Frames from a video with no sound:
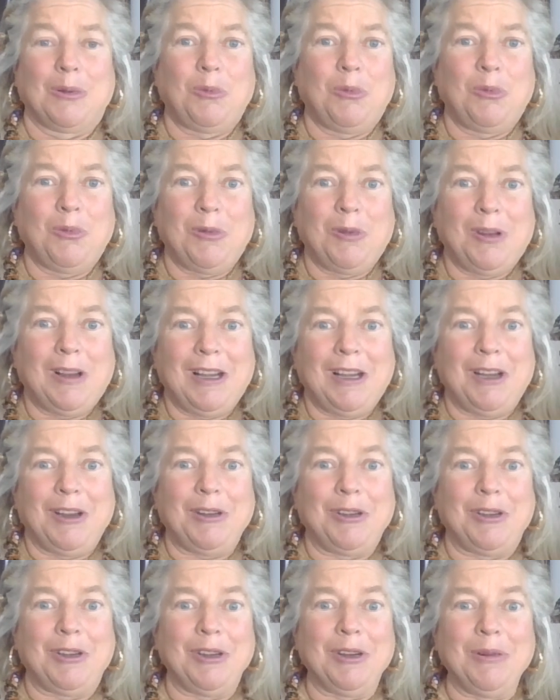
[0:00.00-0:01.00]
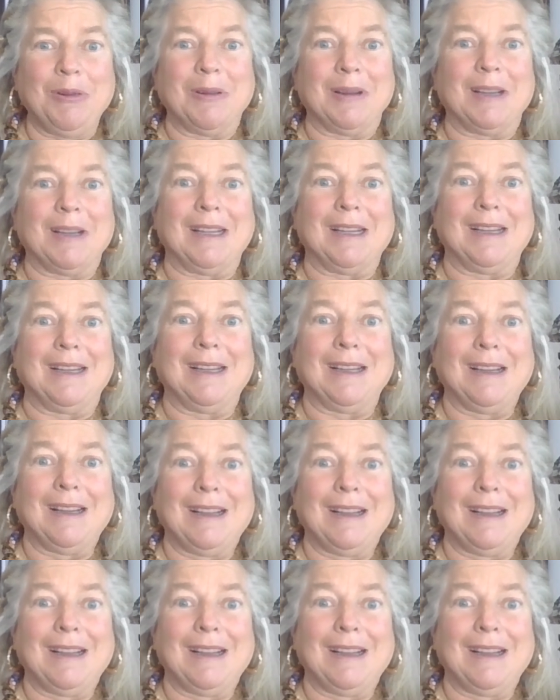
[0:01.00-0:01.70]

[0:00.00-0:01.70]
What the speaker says: what are you doing?